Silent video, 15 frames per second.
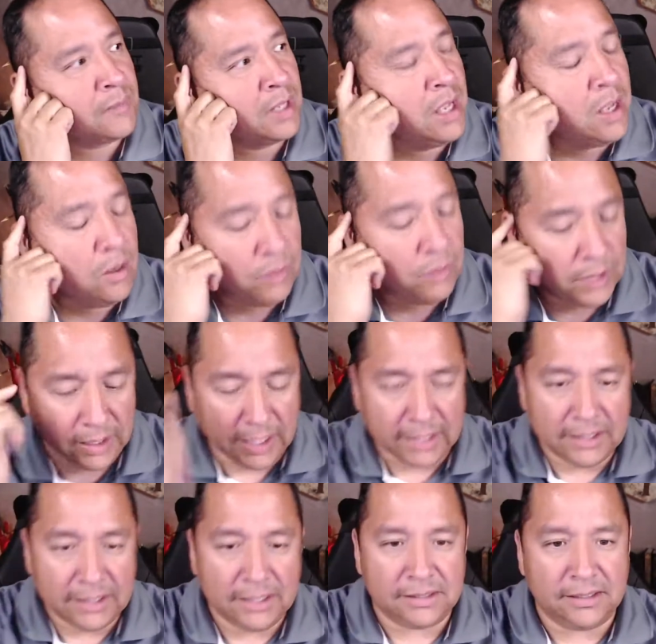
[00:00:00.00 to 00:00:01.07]
when I let
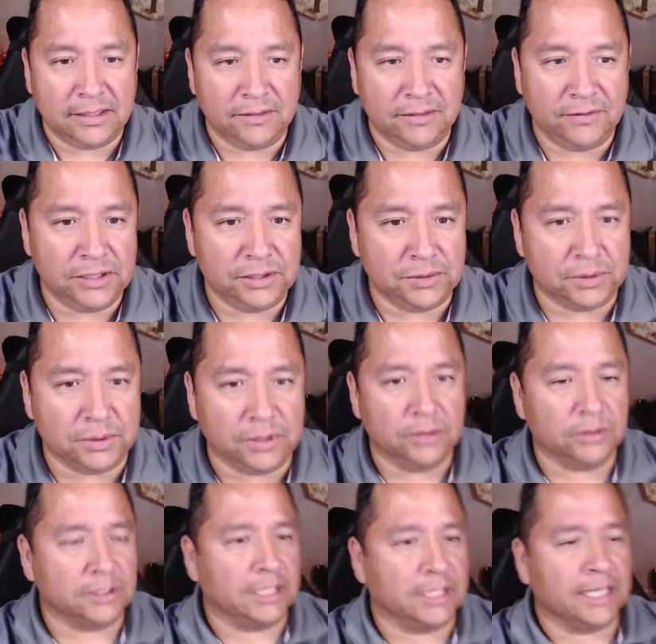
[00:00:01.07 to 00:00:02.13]
this individual,
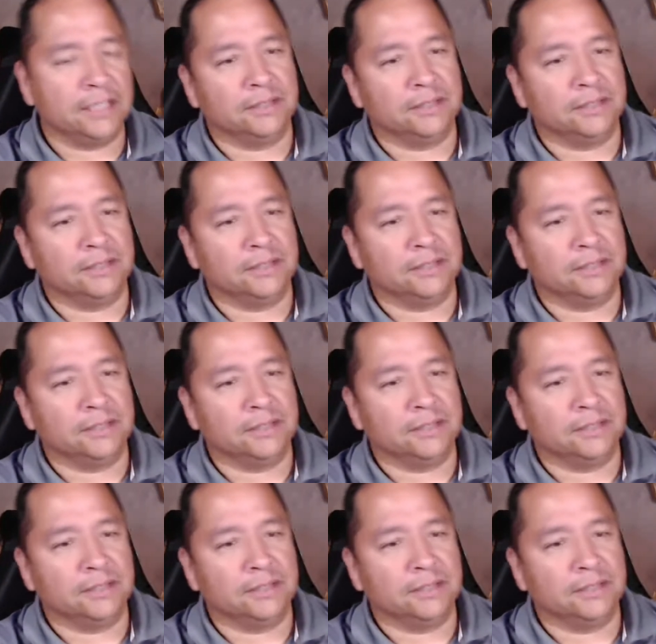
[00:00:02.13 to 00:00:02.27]
hold on, I gotta.